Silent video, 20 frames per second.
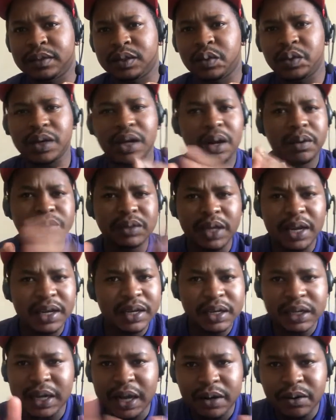without
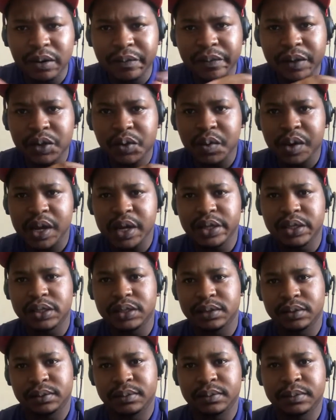any kind of
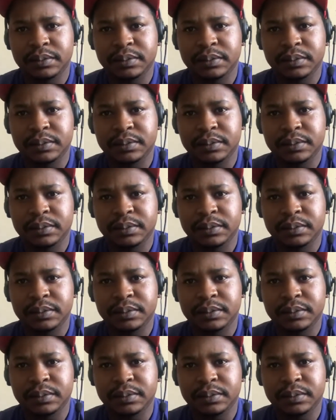education.